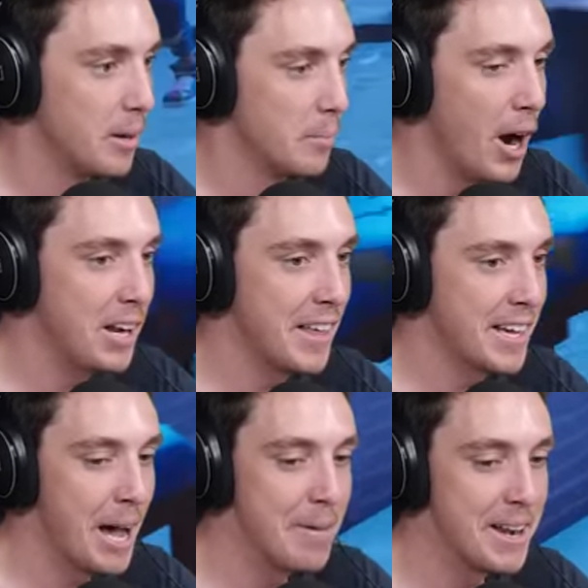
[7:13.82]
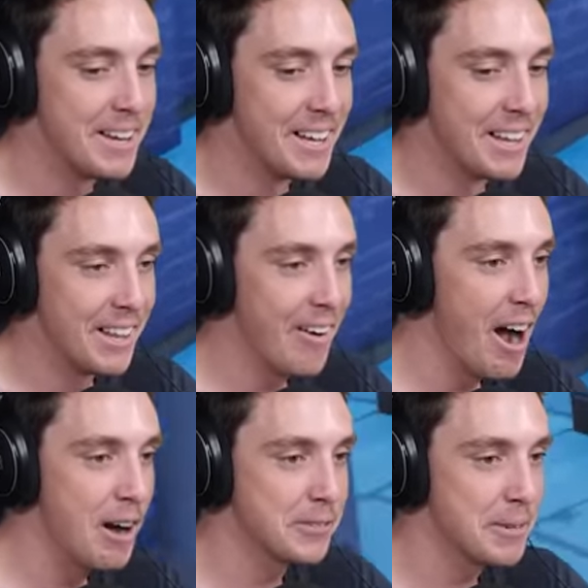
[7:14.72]
Bodie, they're coming! They're
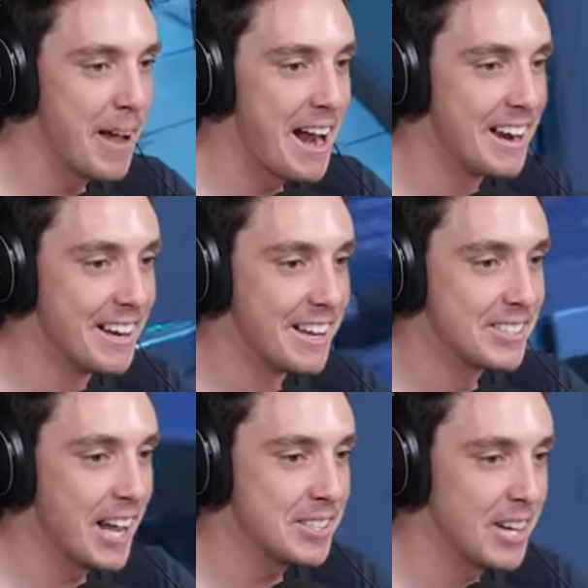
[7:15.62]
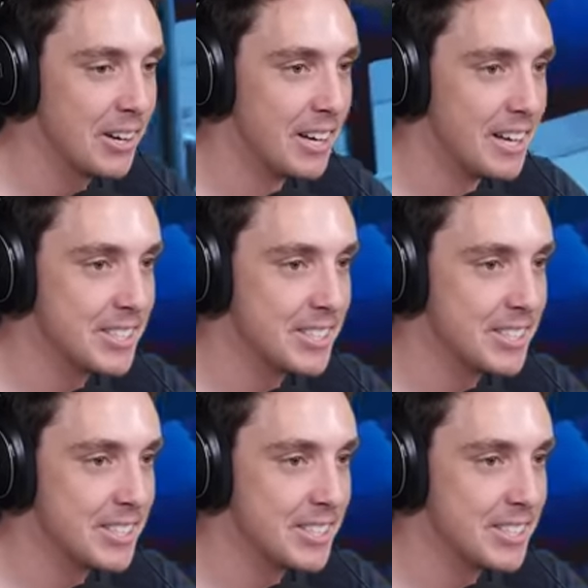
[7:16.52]
after me! Stay still!